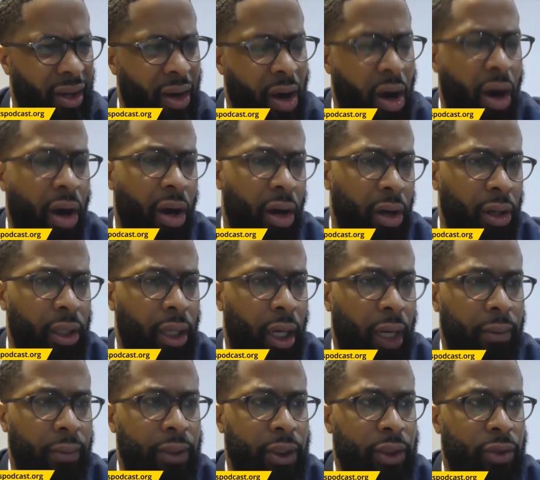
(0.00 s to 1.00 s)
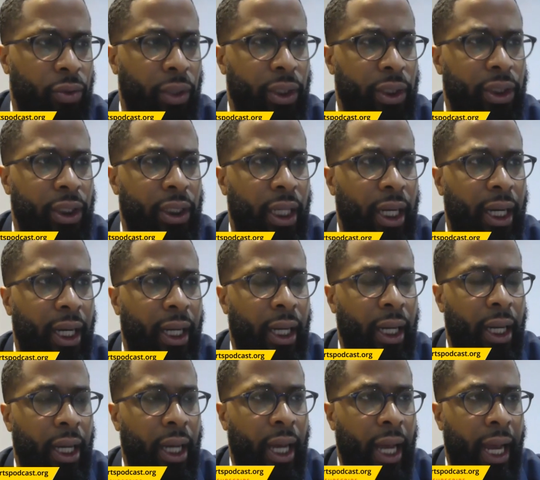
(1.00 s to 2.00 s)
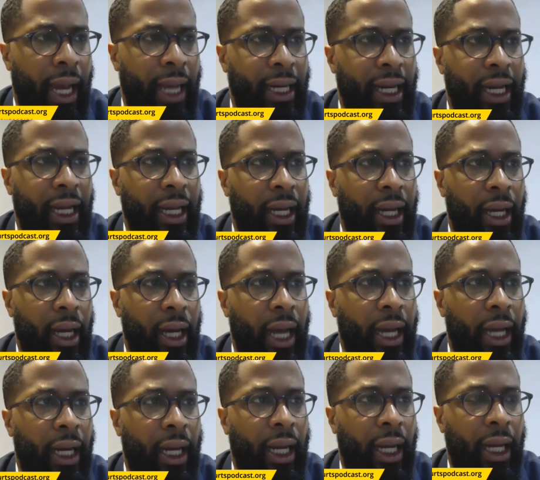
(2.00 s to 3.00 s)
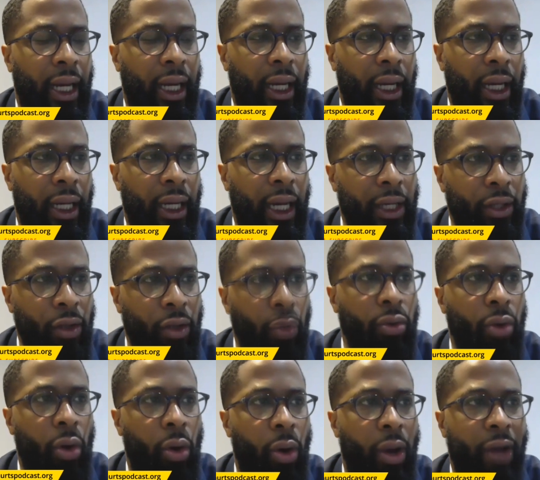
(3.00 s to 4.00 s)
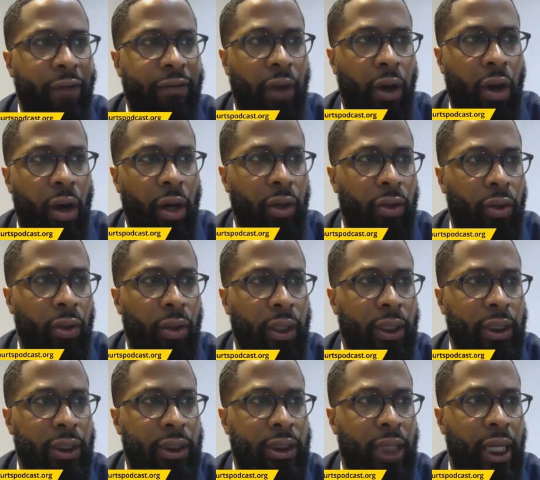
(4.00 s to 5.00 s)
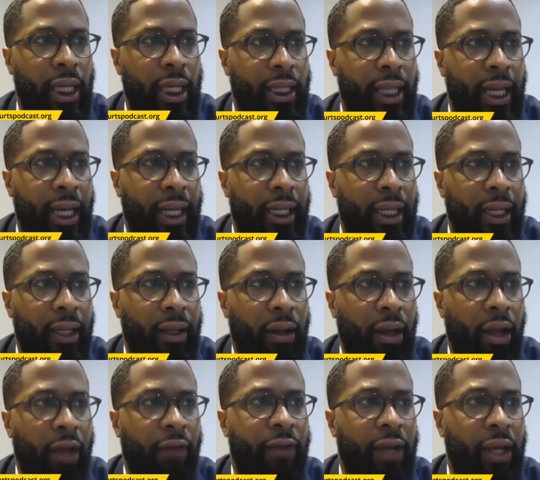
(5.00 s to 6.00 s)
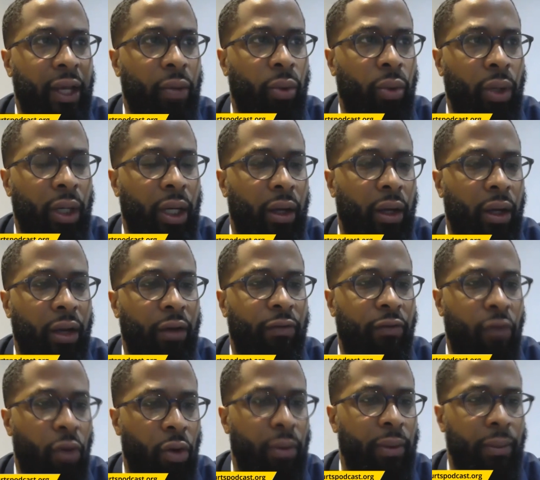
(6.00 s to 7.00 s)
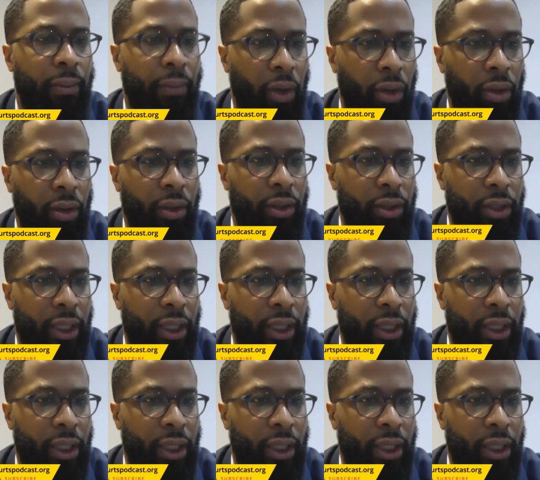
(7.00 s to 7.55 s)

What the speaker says: Hard situation, and I don't know if the article is saying that if he would have informed them earlier